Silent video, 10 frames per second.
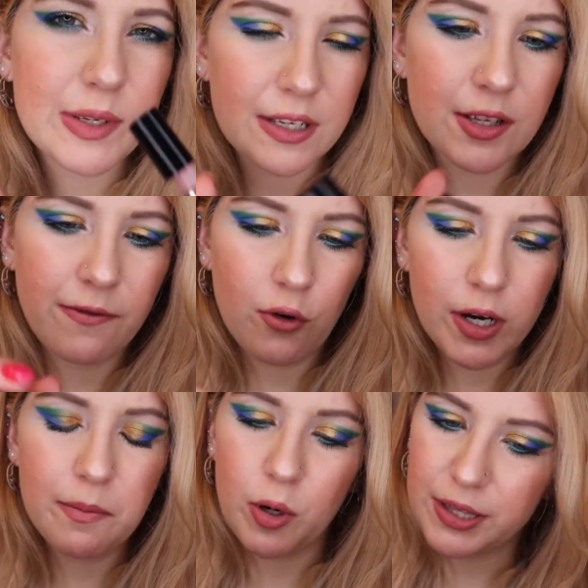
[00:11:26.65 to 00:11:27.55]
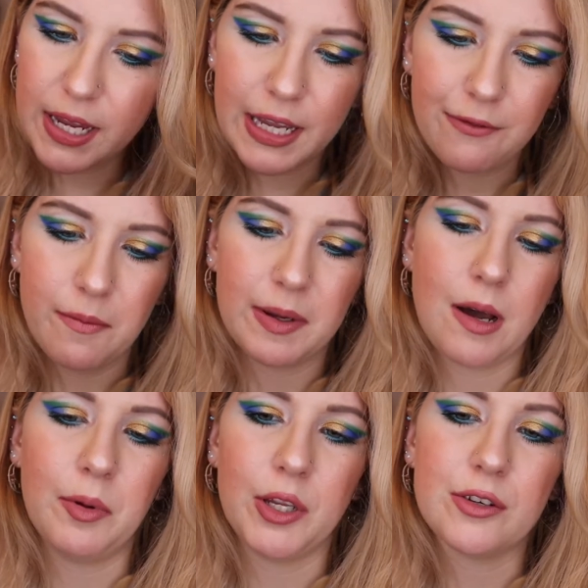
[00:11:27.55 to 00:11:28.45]
was a Sephora birthday gift from a
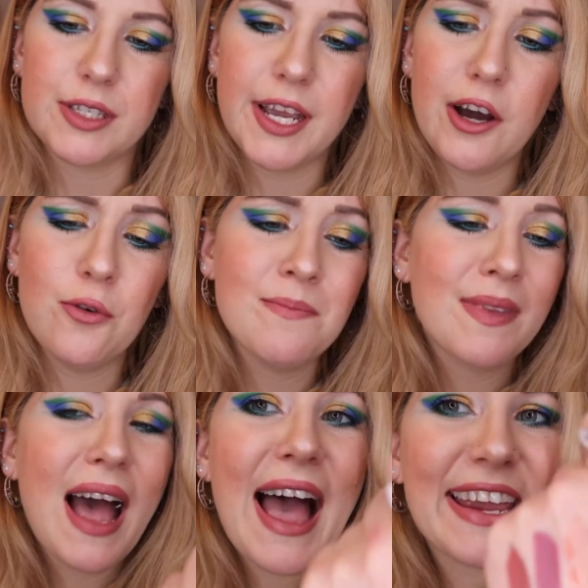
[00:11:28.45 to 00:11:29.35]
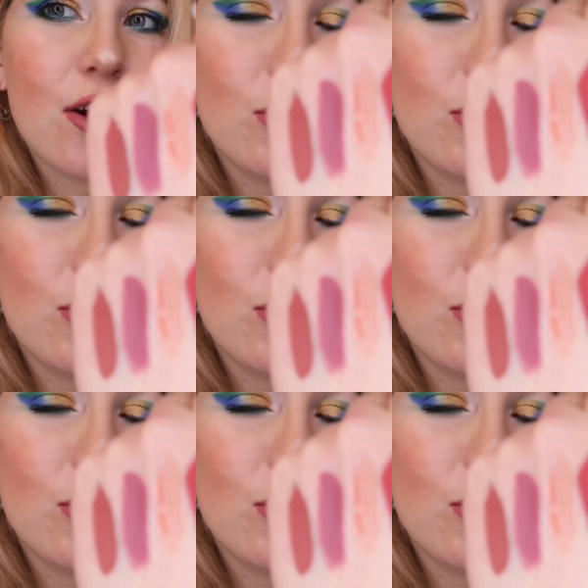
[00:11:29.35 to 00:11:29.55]
couple years ago. I can